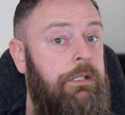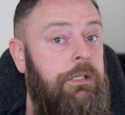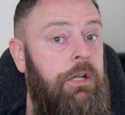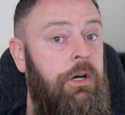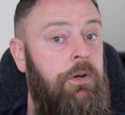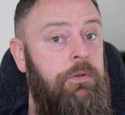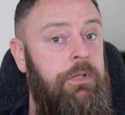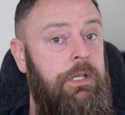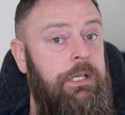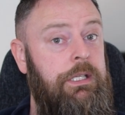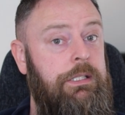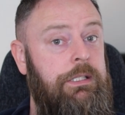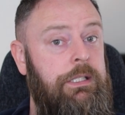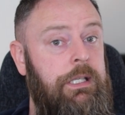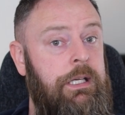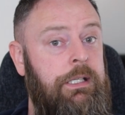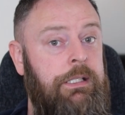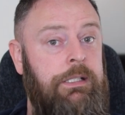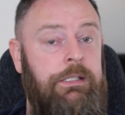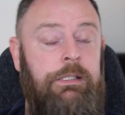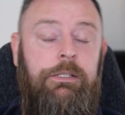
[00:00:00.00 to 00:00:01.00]
to know these
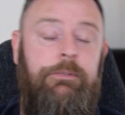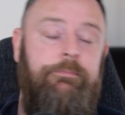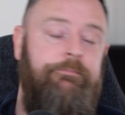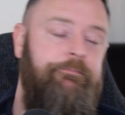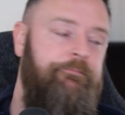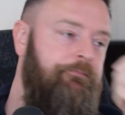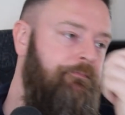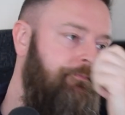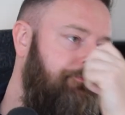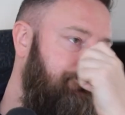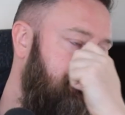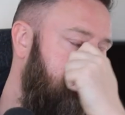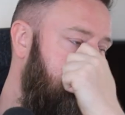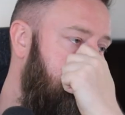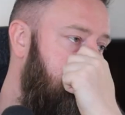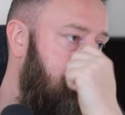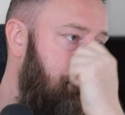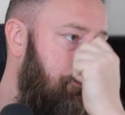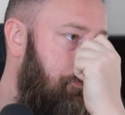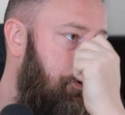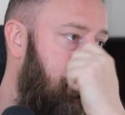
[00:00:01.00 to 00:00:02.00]
things
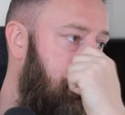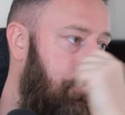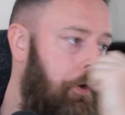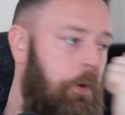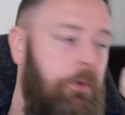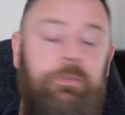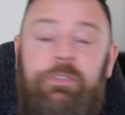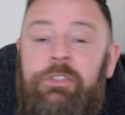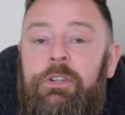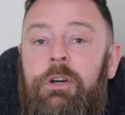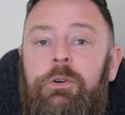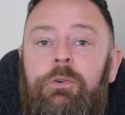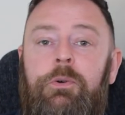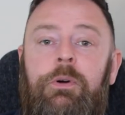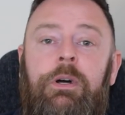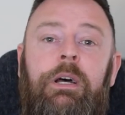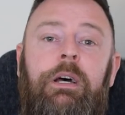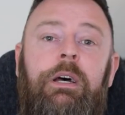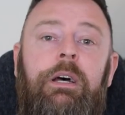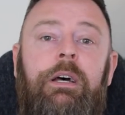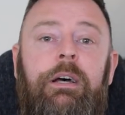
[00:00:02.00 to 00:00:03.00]
you know
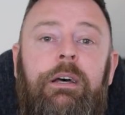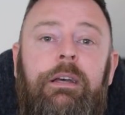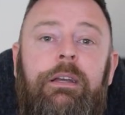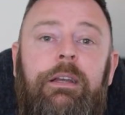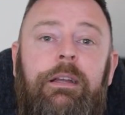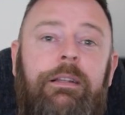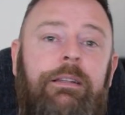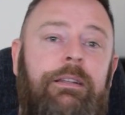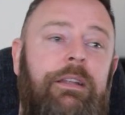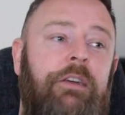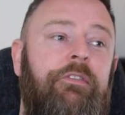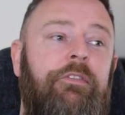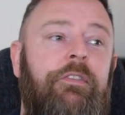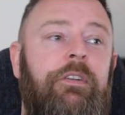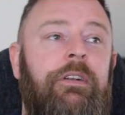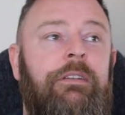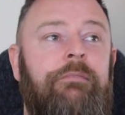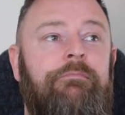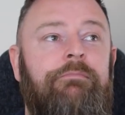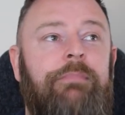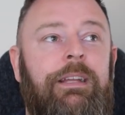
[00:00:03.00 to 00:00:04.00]
so
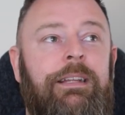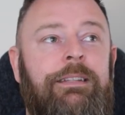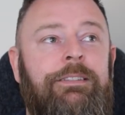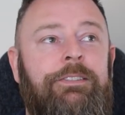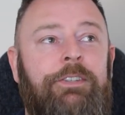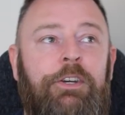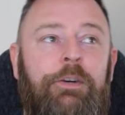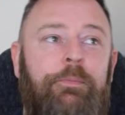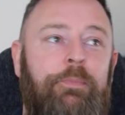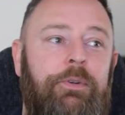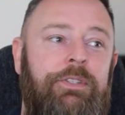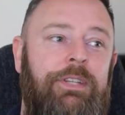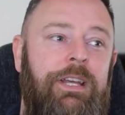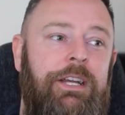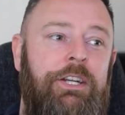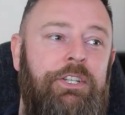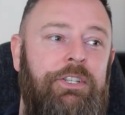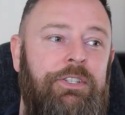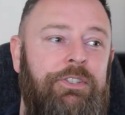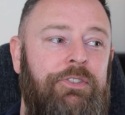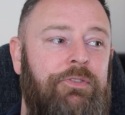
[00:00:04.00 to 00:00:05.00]
different
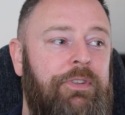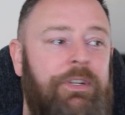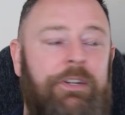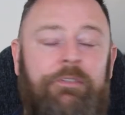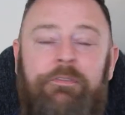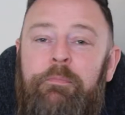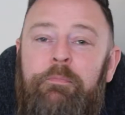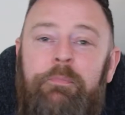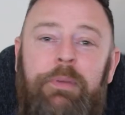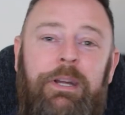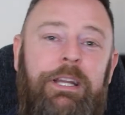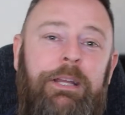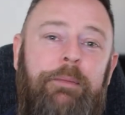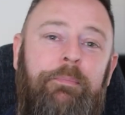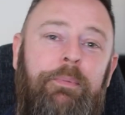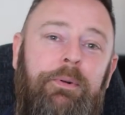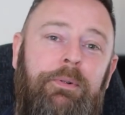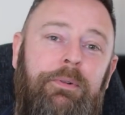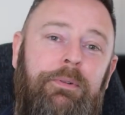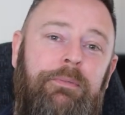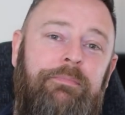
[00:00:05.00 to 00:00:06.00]
interpretations for different
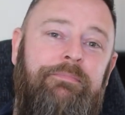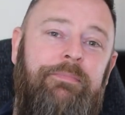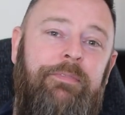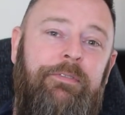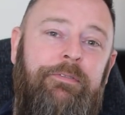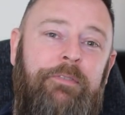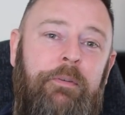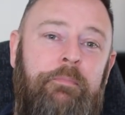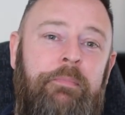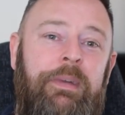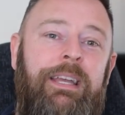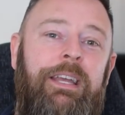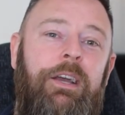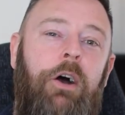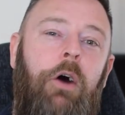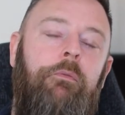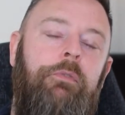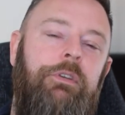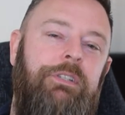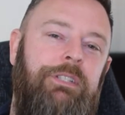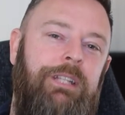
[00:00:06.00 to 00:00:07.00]
people for me
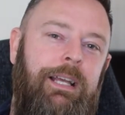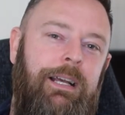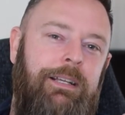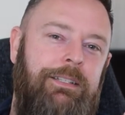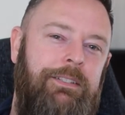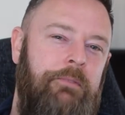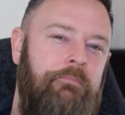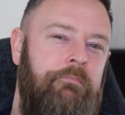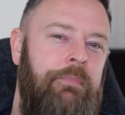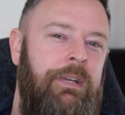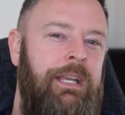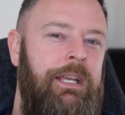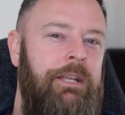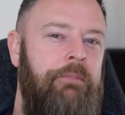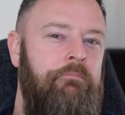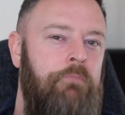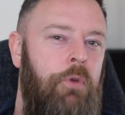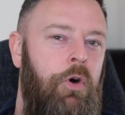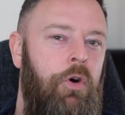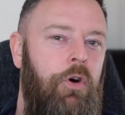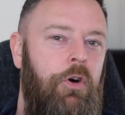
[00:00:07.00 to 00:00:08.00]
obviously has to
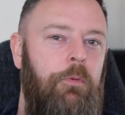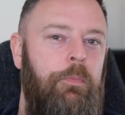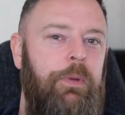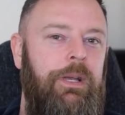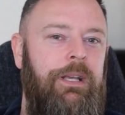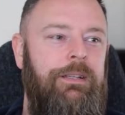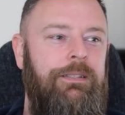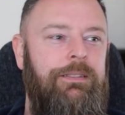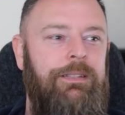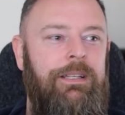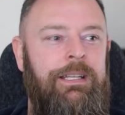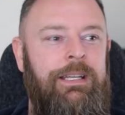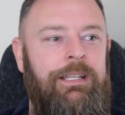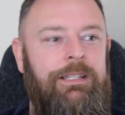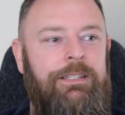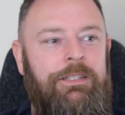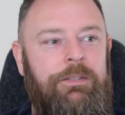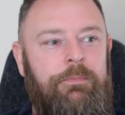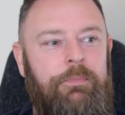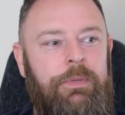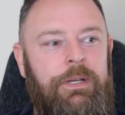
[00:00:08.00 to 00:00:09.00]
mean more because there
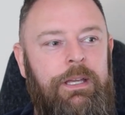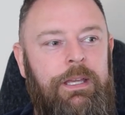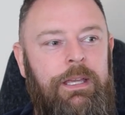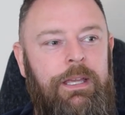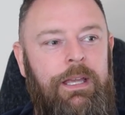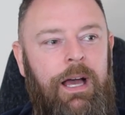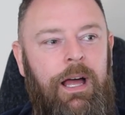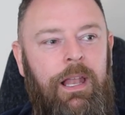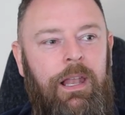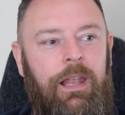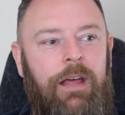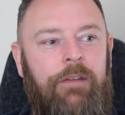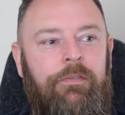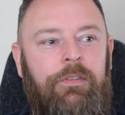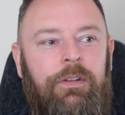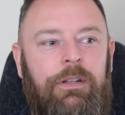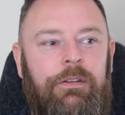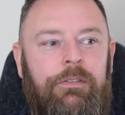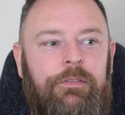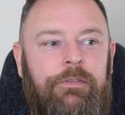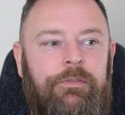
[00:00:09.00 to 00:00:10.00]
needs to be a
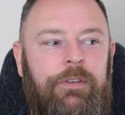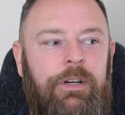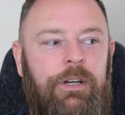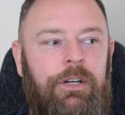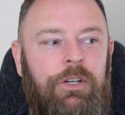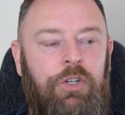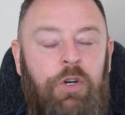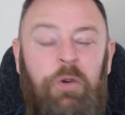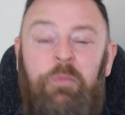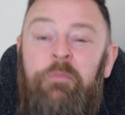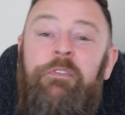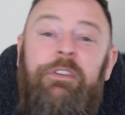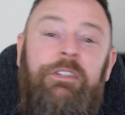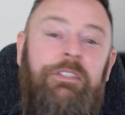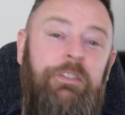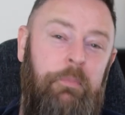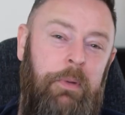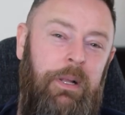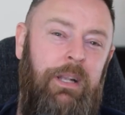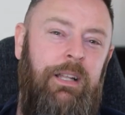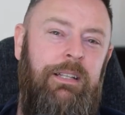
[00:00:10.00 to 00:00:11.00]
level of
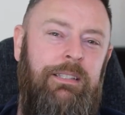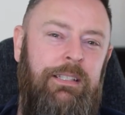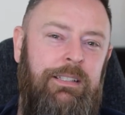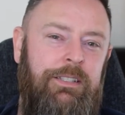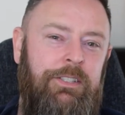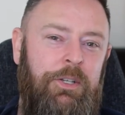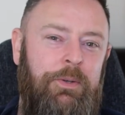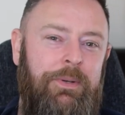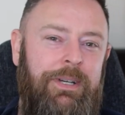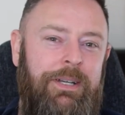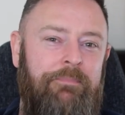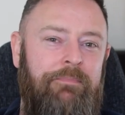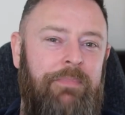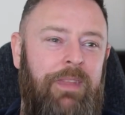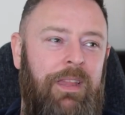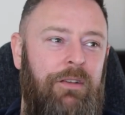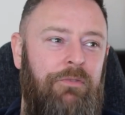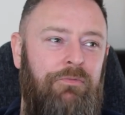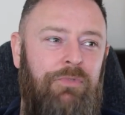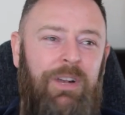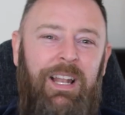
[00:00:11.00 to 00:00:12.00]
comfortability to it
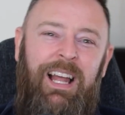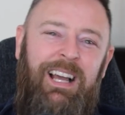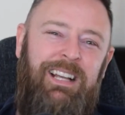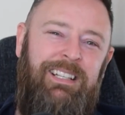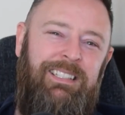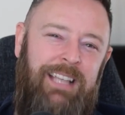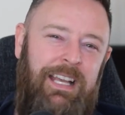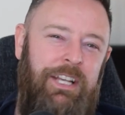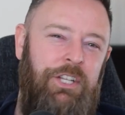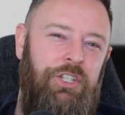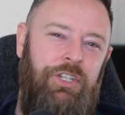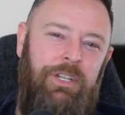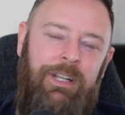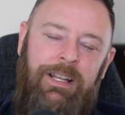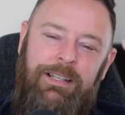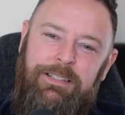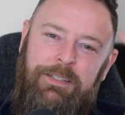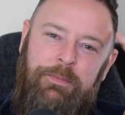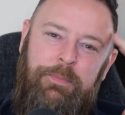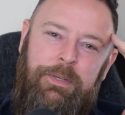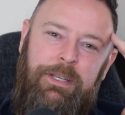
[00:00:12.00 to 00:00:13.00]
relaxation
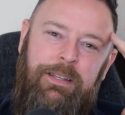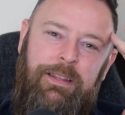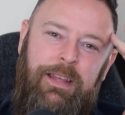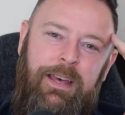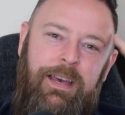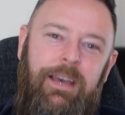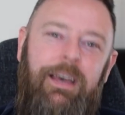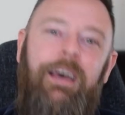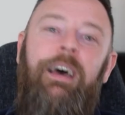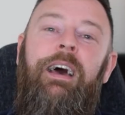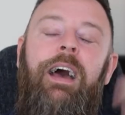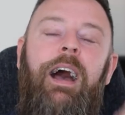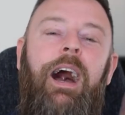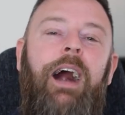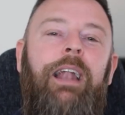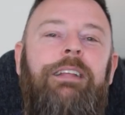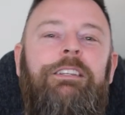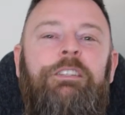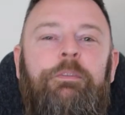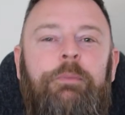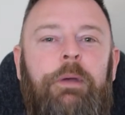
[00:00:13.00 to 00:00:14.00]
has to be there
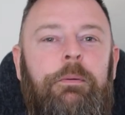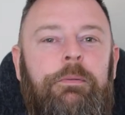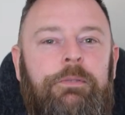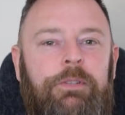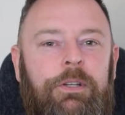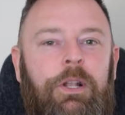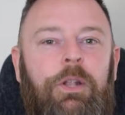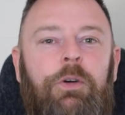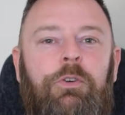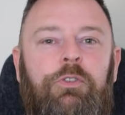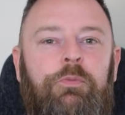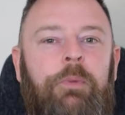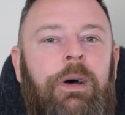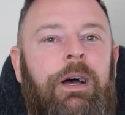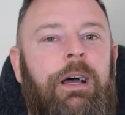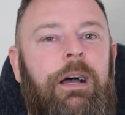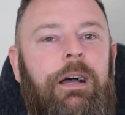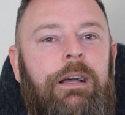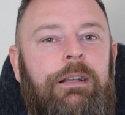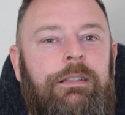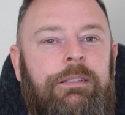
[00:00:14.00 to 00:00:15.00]
i need to be able to close
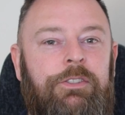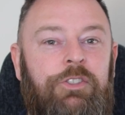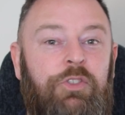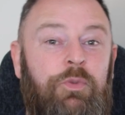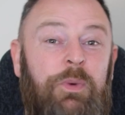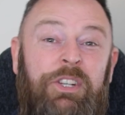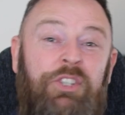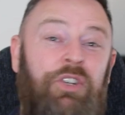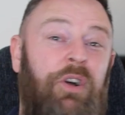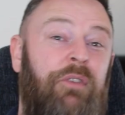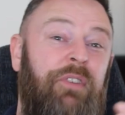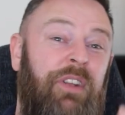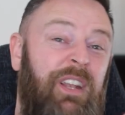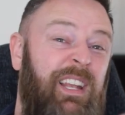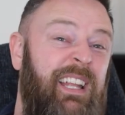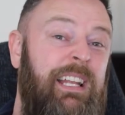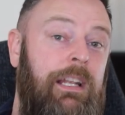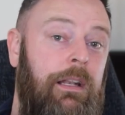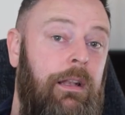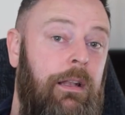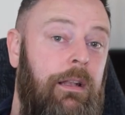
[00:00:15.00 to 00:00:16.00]
my eyes and switch off a
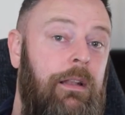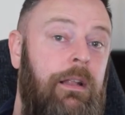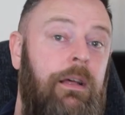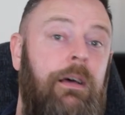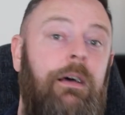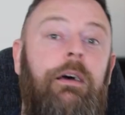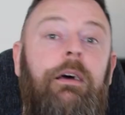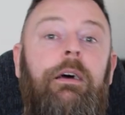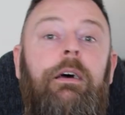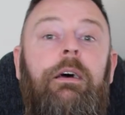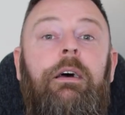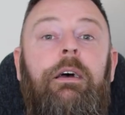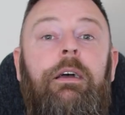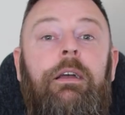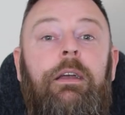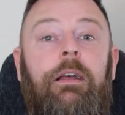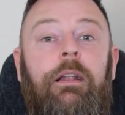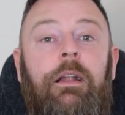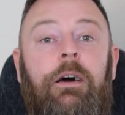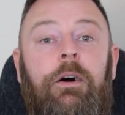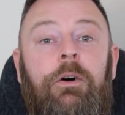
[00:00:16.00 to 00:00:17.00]
little
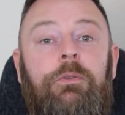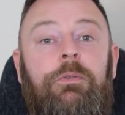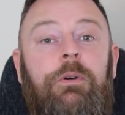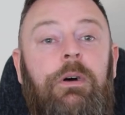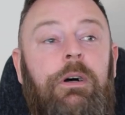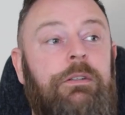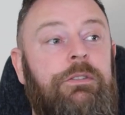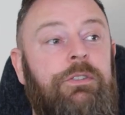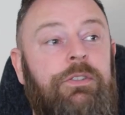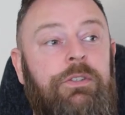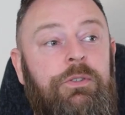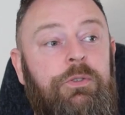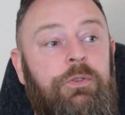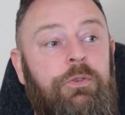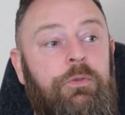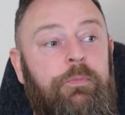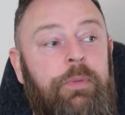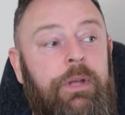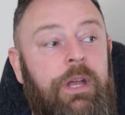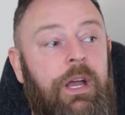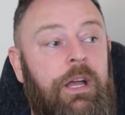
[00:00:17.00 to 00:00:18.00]
you know
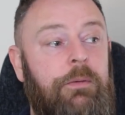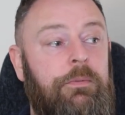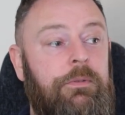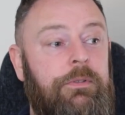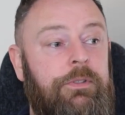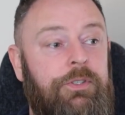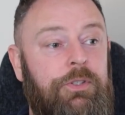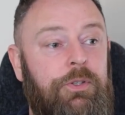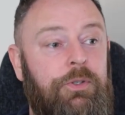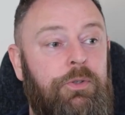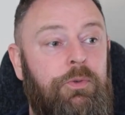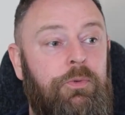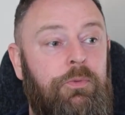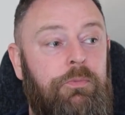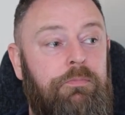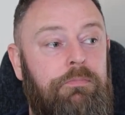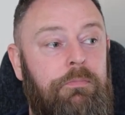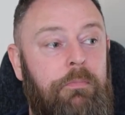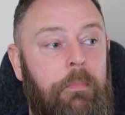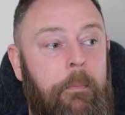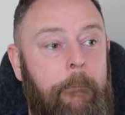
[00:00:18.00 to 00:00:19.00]
to be able to
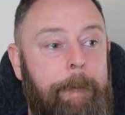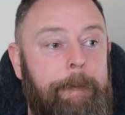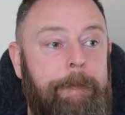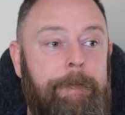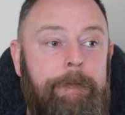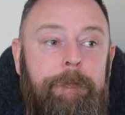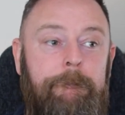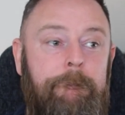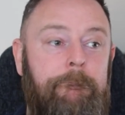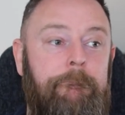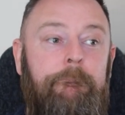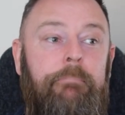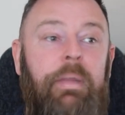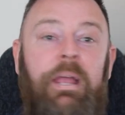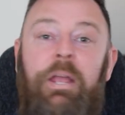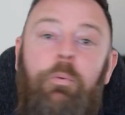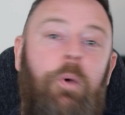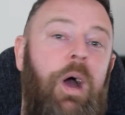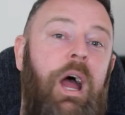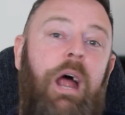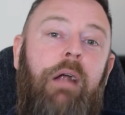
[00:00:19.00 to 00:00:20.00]

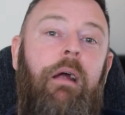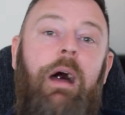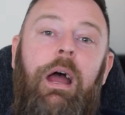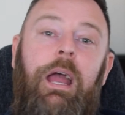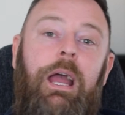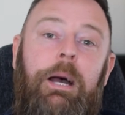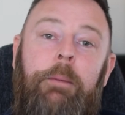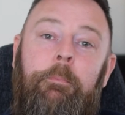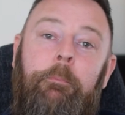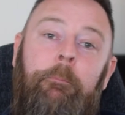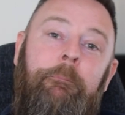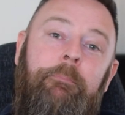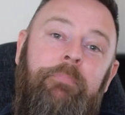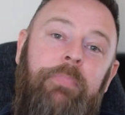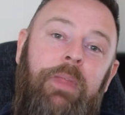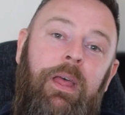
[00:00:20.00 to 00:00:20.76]
be where i am